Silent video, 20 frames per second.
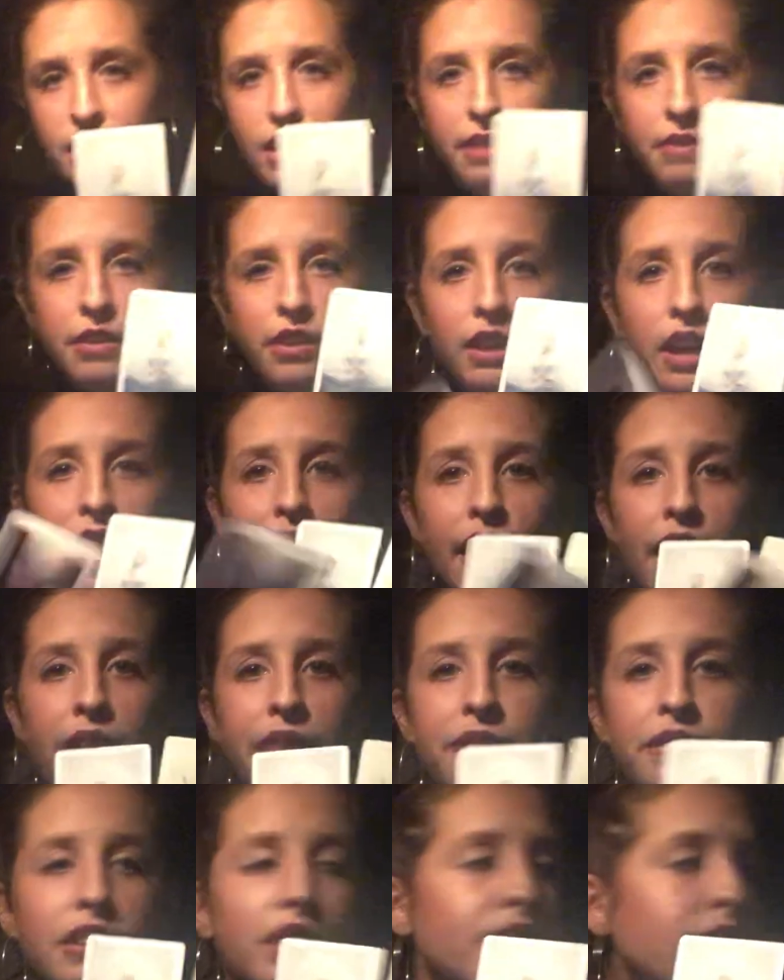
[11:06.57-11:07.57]
devil, I,
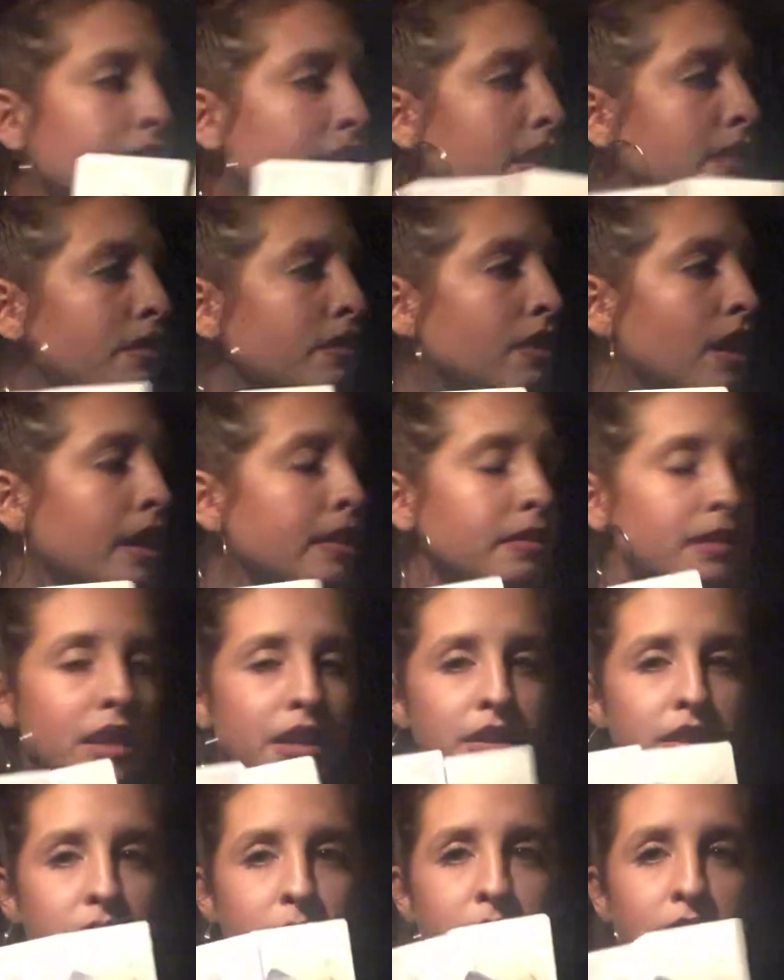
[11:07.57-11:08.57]
I feel like either, and,
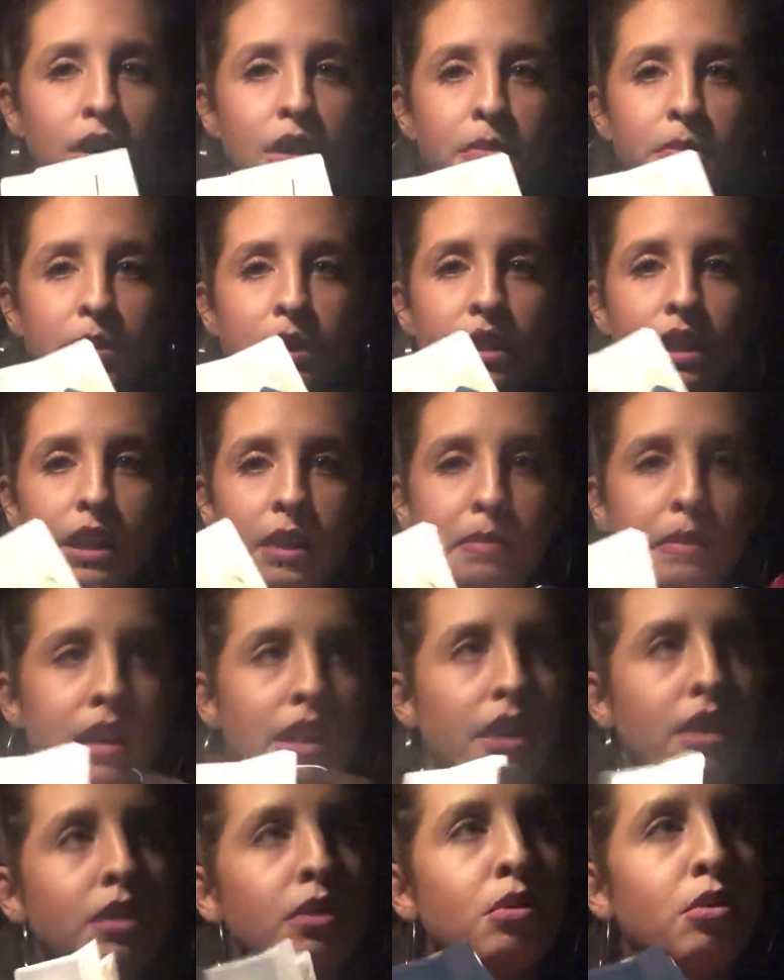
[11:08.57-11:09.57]
and someone could be like
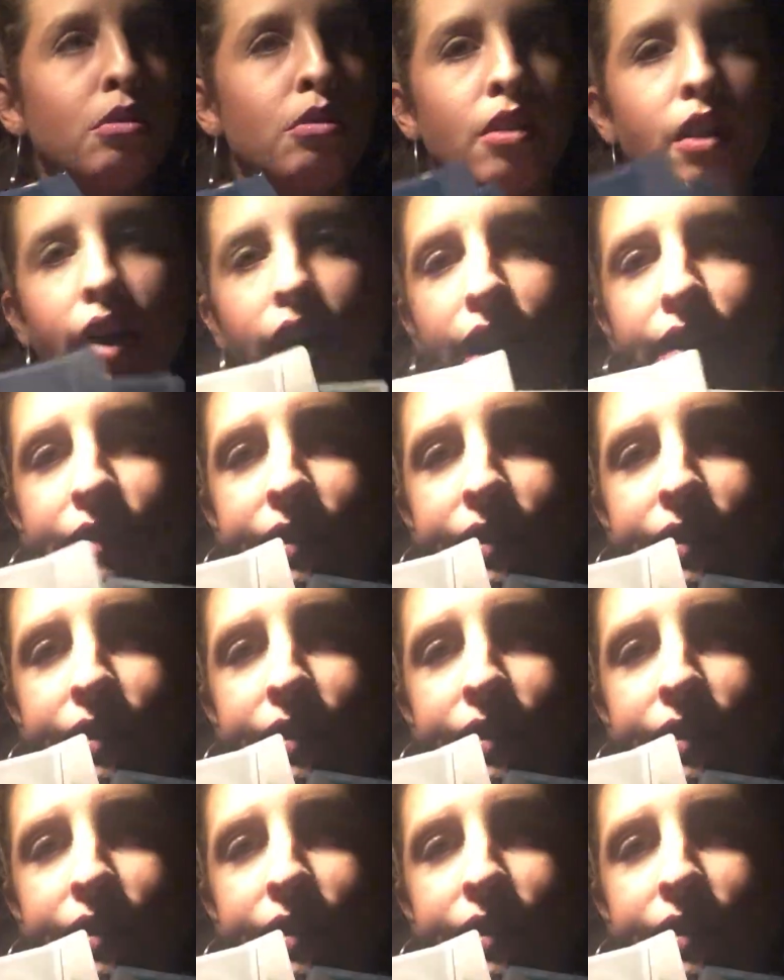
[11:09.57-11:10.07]
making you cry.